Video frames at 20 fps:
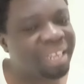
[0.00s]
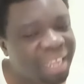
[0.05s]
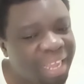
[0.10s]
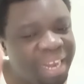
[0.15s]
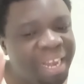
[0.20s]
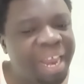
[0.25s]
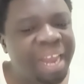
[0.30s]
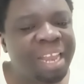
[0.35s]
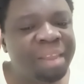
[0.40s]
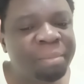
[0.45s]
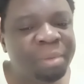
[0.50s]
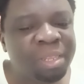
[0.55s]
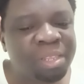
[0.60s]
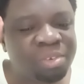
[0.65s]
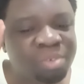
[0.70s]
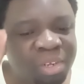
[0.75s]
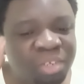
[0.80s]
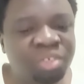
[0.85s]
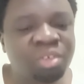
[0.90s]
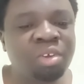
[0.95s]
any
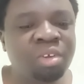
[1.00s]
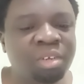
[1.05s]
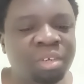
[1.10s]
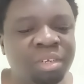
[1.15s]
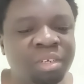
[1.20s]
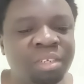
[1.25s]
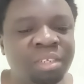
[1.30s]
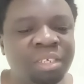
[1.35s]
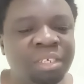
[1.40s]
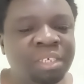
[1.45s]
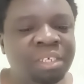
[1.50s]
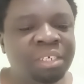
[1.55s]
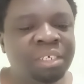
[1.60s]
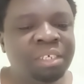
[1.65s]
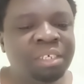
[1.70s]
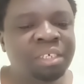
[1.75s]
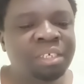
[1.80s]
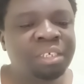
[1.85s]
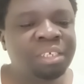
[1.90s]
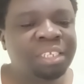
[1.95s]
administration,
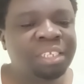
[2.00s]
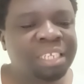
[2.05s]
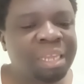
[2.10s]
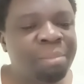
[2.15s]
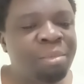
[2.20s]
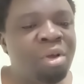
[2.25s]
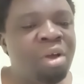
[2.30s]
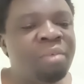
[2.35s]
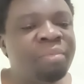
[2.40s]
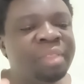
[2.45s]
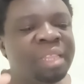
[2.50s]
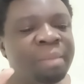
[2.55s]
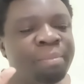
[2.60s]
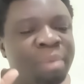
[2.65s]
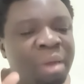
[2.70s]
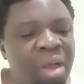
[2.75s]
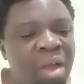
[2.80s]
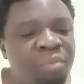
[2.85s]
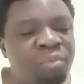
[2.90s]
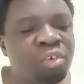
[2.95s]
some of the
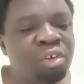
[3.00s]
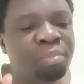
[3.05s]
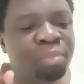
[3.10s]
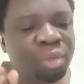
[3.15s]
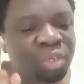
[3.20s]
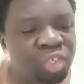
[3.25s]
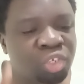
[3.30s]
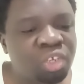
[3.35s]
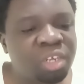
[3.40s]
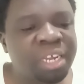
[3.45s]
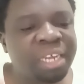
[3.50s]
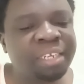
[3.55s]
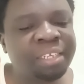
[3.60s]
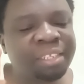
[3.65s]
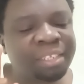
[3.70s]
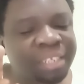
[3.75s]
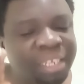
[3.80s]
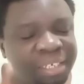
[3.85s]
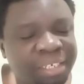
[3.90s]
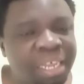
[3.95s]
powerful position at the
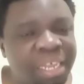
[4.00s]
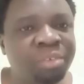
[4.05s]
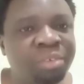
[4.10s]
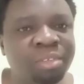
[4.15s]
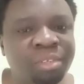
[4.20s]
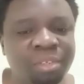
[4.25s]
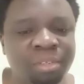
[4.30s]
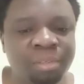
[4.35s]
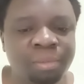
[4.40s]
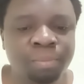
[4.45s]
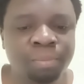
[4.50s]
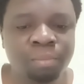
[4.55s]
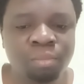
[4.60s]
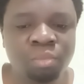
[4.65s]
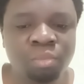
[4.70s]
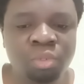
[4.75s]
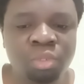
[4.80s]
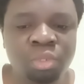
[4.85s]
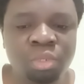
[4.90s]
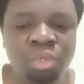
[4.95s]
Statehouse,
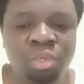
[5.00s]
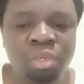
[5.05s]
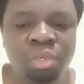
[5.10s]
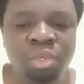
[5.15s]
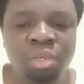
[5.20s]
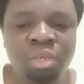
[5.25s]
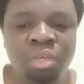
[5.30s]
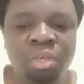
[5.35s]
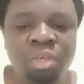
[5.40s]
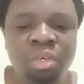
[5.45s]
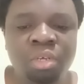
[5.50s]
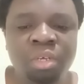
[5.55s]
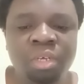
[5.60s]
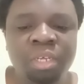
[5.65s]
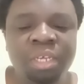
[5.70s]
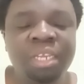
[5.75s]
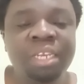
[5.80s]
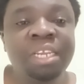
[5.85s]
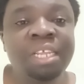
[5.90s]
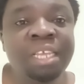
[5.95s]

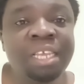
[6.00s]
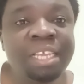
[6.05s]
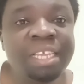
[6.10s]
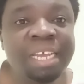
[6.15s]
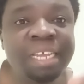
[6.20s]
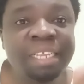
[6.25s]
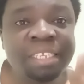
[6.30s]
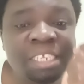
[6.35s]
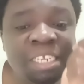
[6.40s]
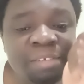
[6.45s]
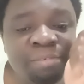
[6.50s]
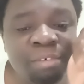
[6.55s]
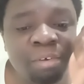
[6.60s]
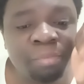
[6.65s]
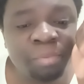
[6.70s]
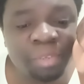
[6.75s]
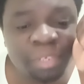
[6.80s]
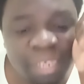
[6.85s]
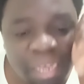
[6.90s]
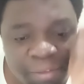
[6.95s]
he is chief of
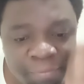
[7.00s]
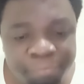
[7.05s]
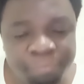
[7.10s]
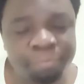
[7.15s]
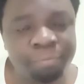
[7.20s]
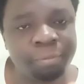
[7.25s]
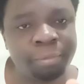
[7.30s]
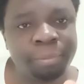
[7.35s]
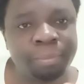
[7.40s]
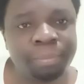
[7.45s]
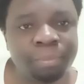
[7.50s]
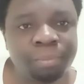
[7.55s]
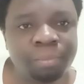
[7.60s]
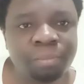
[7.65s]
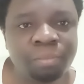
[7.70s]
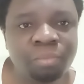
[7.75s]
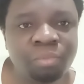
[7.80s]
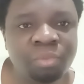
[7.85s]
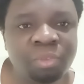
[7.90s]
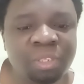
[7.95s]
staff,
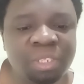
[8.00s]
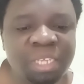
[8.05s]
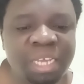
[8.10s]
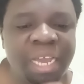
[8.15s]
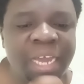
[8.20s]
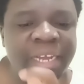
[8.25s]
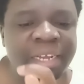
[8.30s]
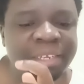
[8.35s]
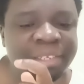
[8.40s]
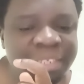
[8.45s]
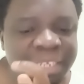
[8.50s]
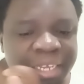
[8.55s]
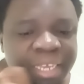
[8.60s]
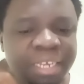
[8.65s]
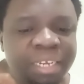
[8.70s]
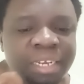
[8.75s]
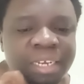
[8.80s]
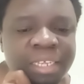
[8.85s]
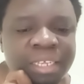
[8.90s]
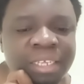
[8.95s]
and
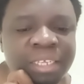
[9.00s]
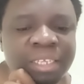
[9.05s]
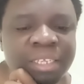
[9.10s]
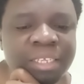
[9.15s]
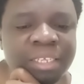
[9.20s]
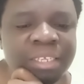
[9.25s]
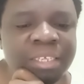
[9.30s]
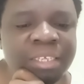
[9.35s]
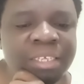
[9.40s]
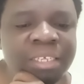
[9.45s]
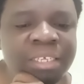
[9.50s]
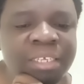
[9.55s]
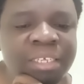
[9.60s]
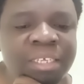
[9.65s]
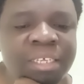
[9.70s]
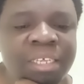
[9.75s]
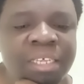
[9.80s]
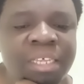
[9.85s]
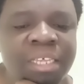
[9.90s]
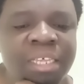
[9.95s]
secondly,
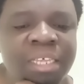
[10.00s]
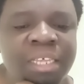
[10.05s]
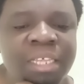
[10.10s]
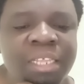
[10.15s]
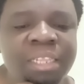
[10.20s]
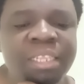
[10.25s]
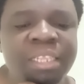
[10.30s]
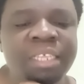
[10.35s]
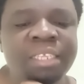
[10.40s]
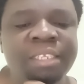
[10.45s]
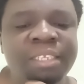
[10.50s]
the